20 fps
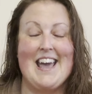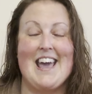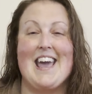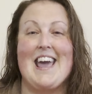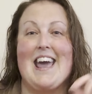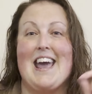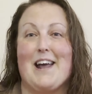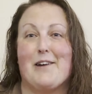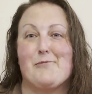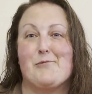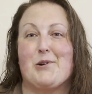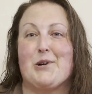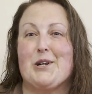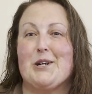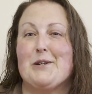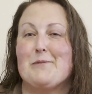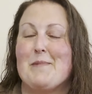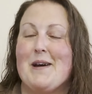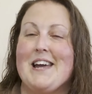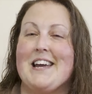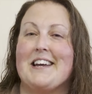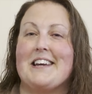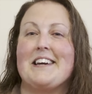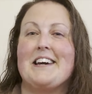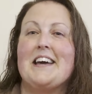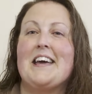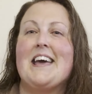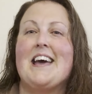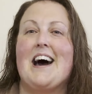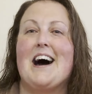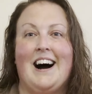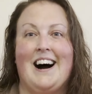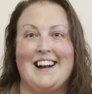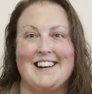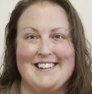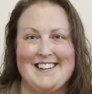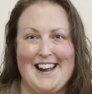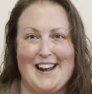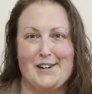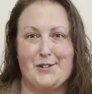And we're gonna make a
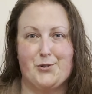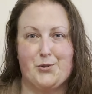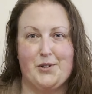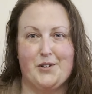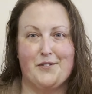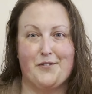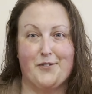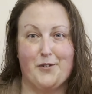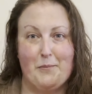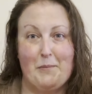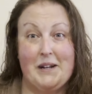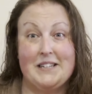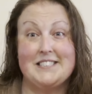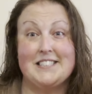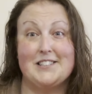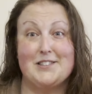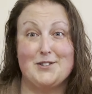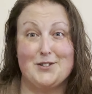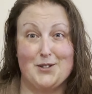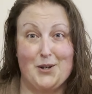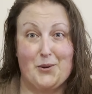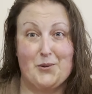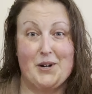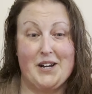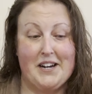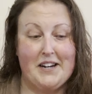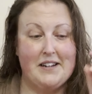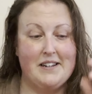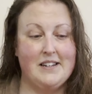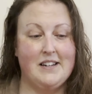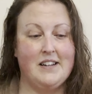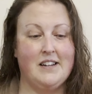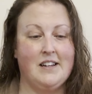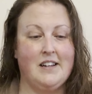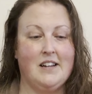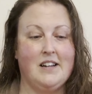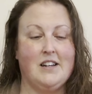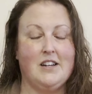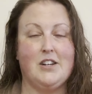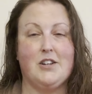natural fermented soda
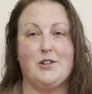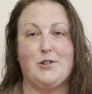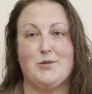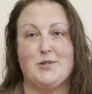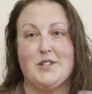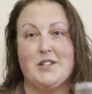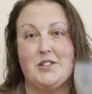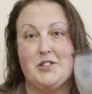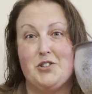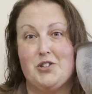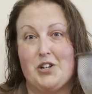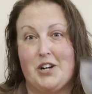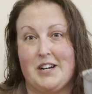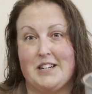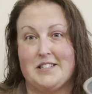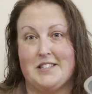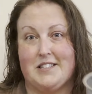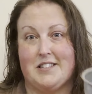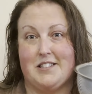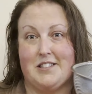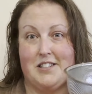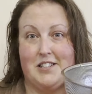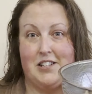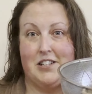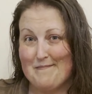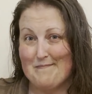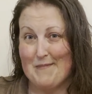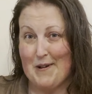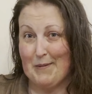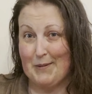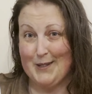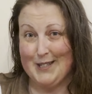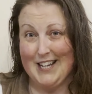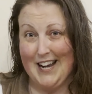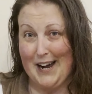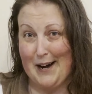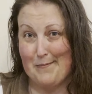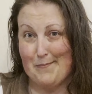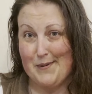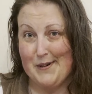using just maple
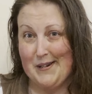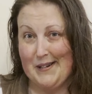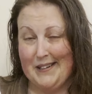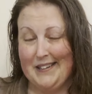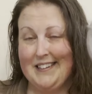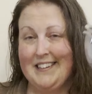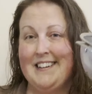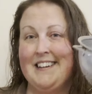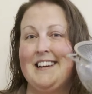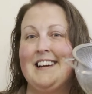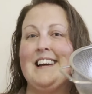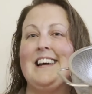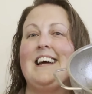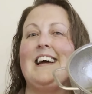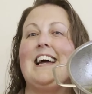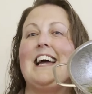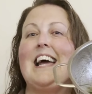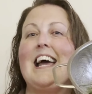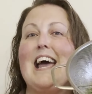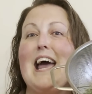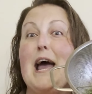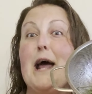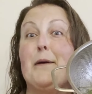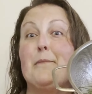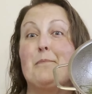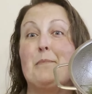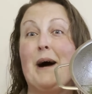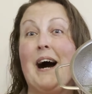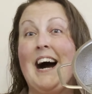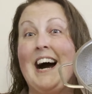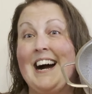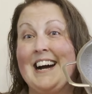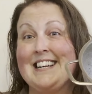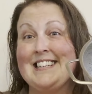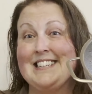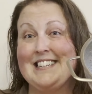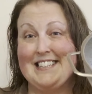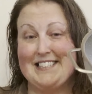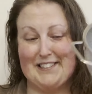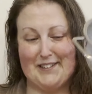sap and
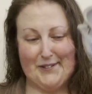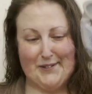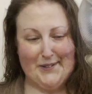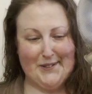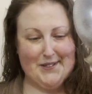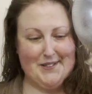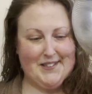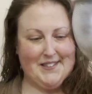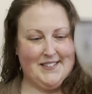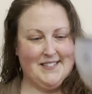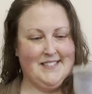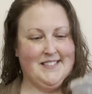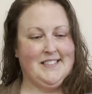pine needles.